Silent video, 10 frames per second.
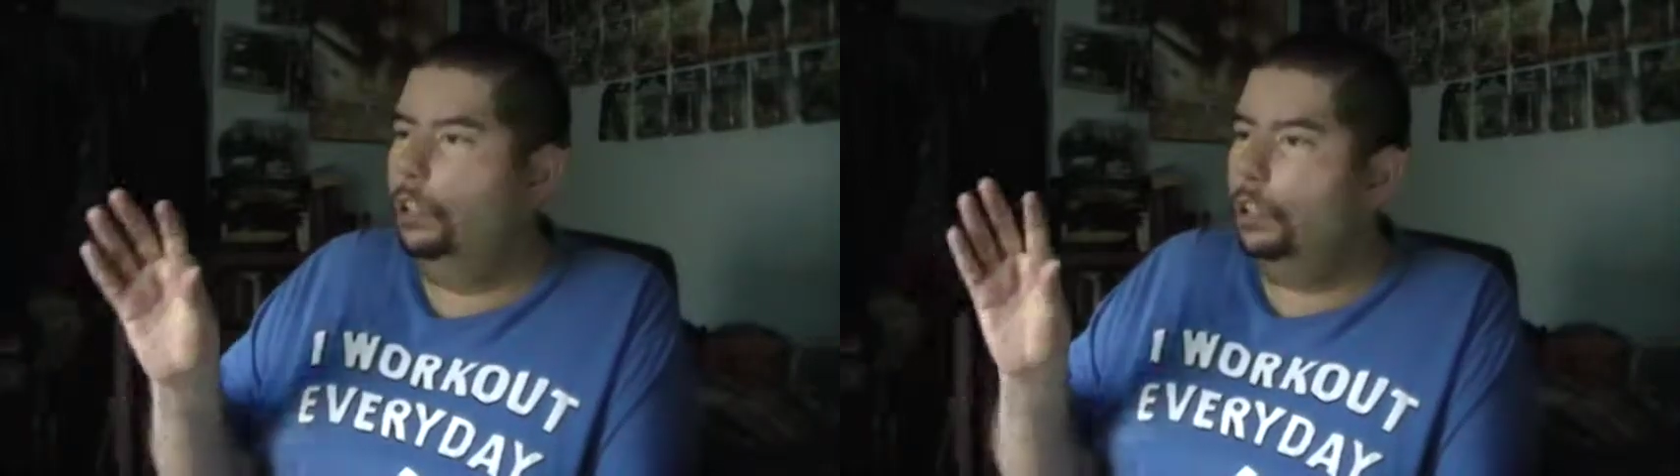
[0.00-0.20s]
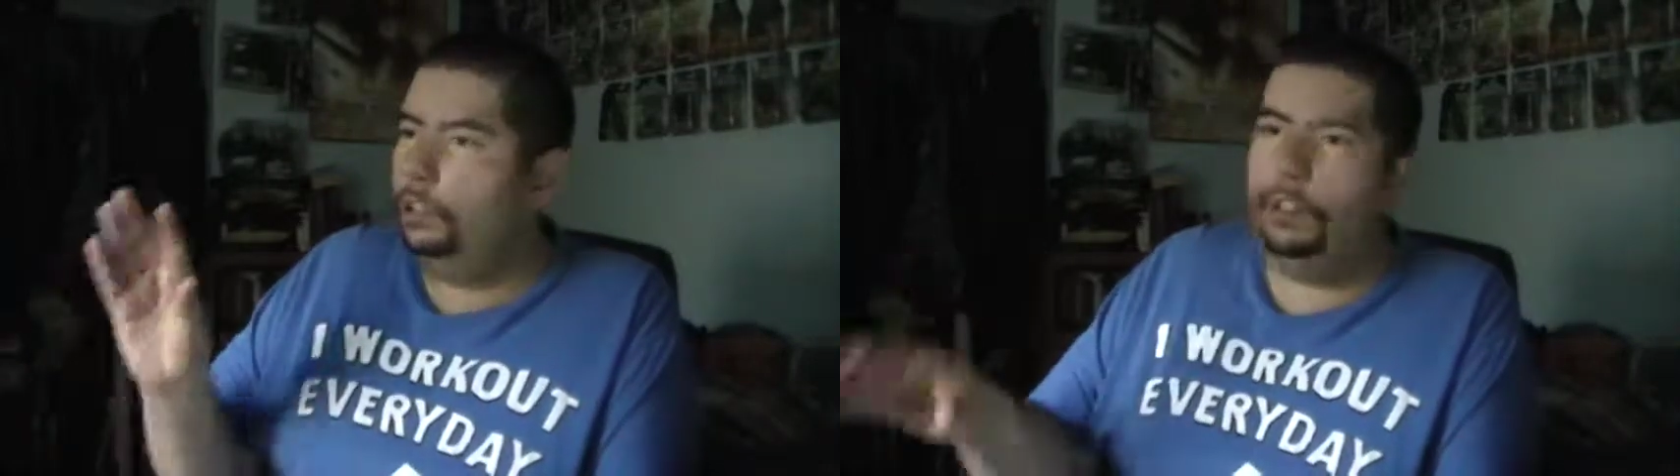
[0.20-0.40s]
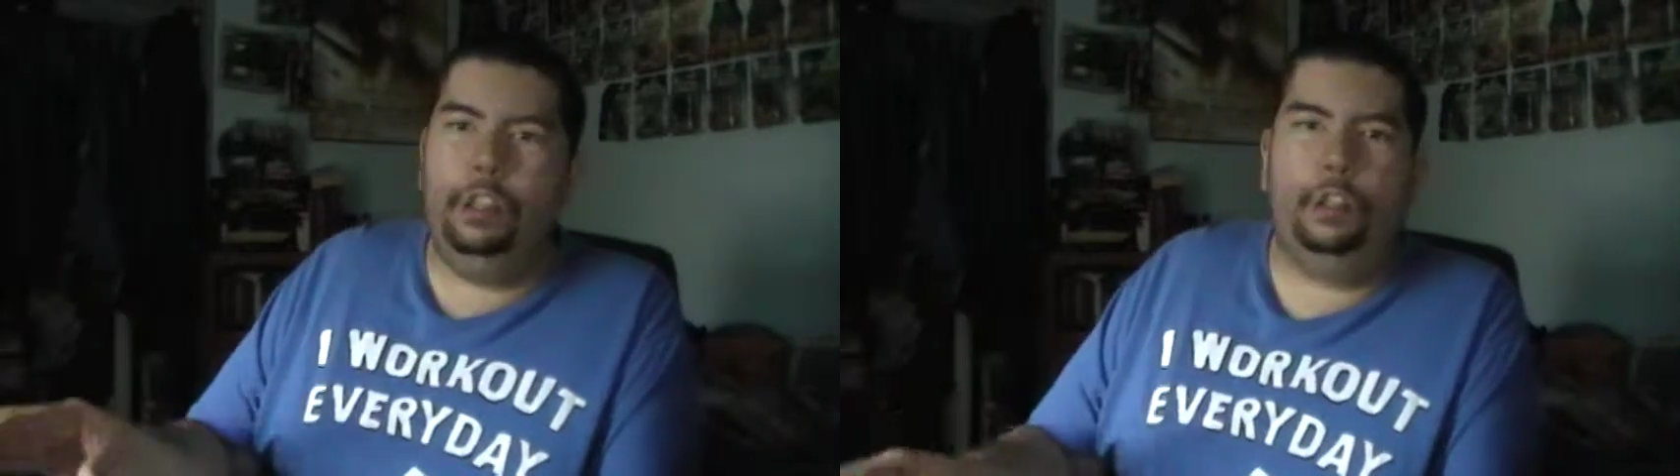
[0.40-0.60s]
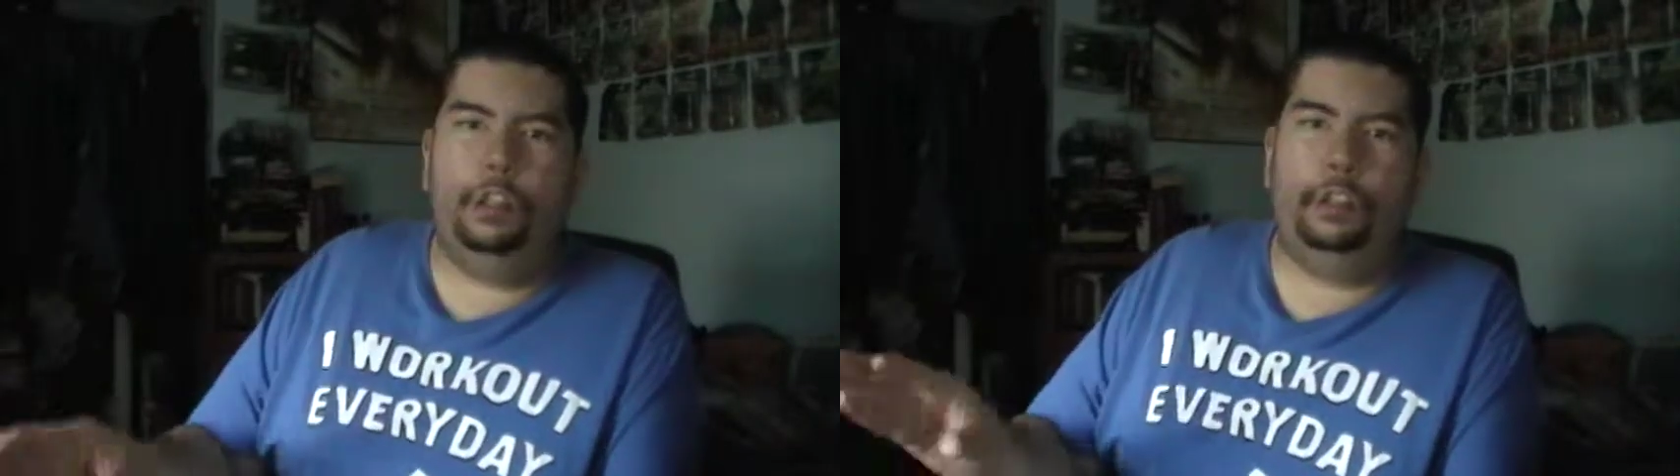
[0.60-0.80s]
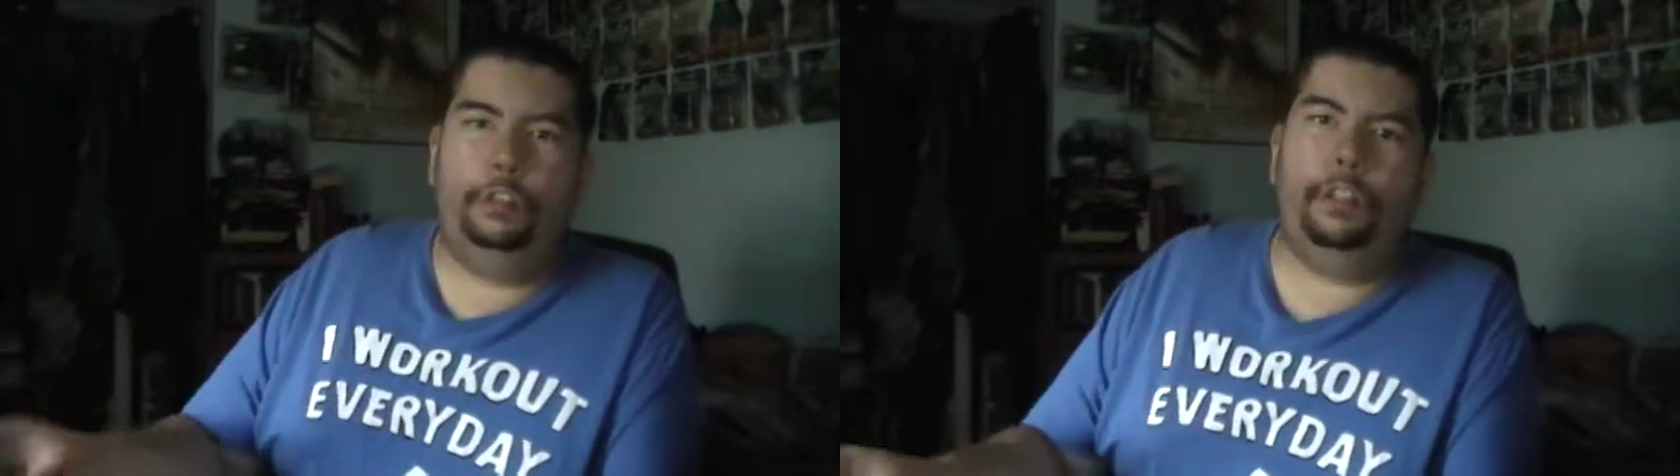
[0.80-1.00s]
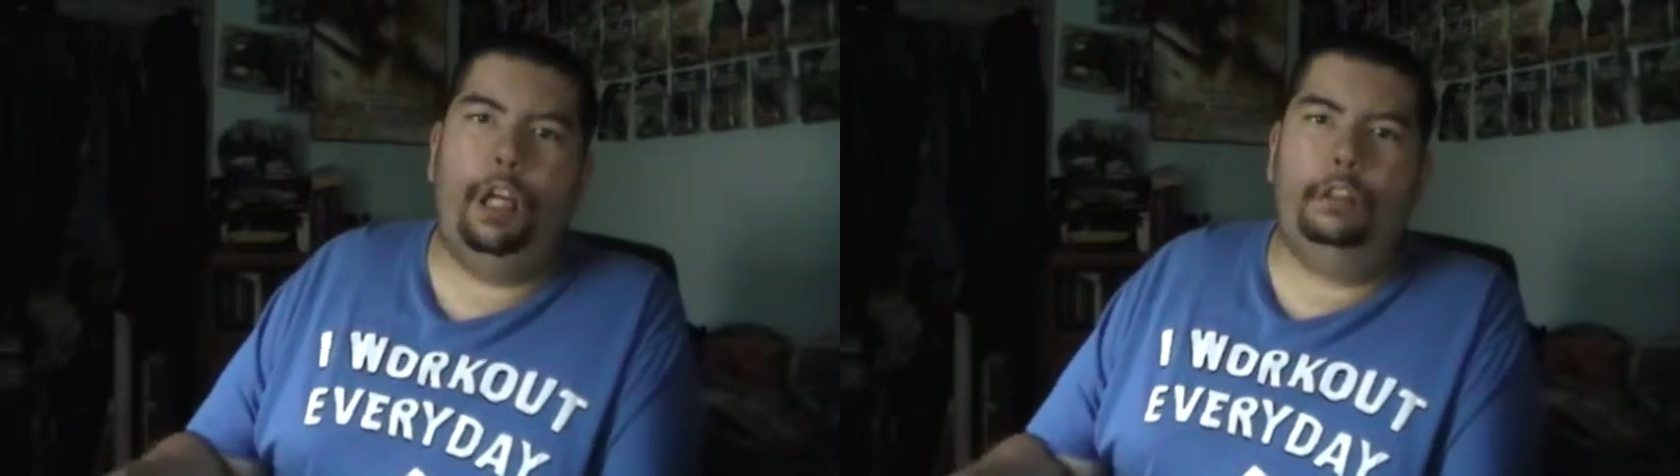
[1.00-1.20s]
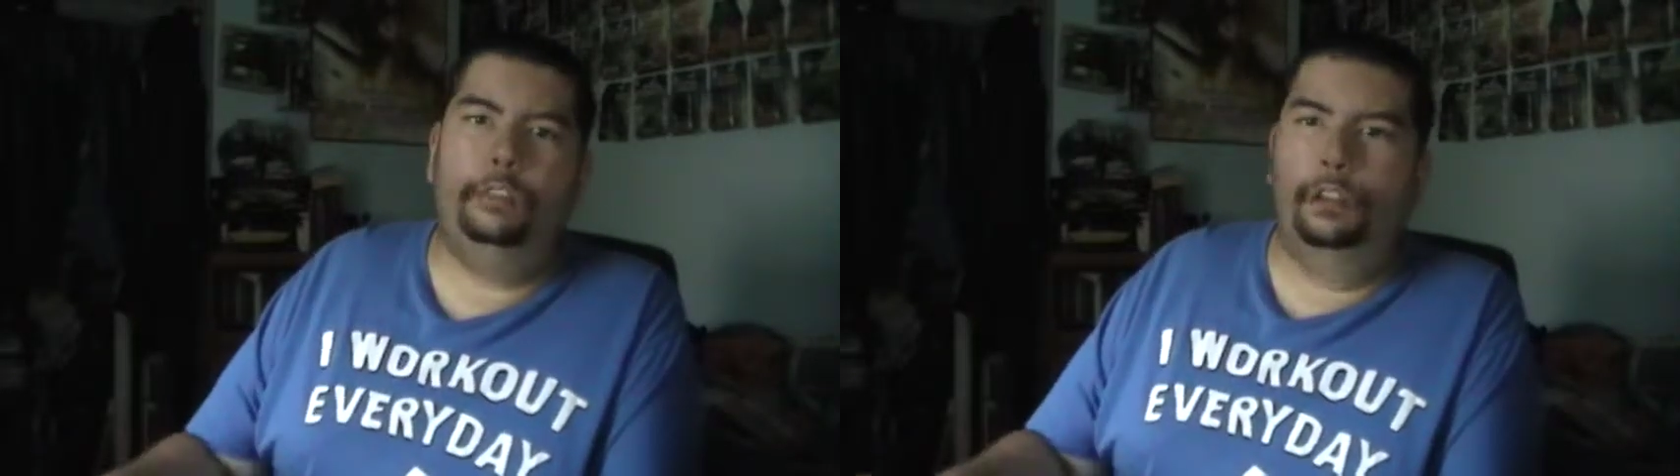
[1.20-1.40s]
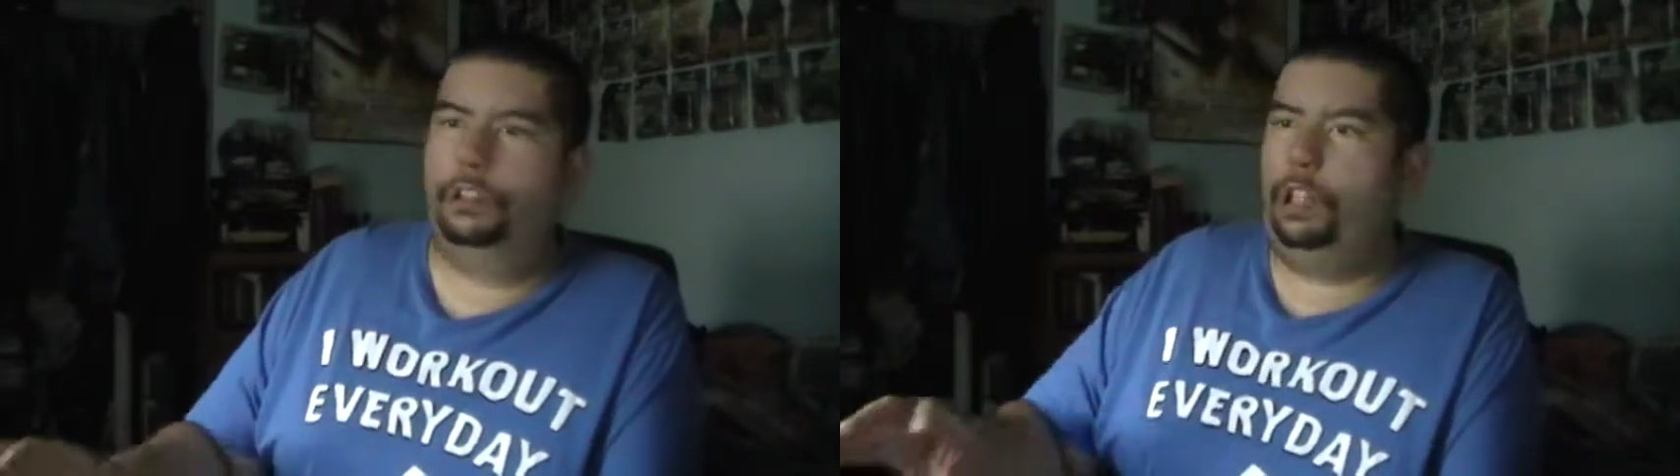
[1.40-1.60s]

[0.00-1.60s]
species of animal.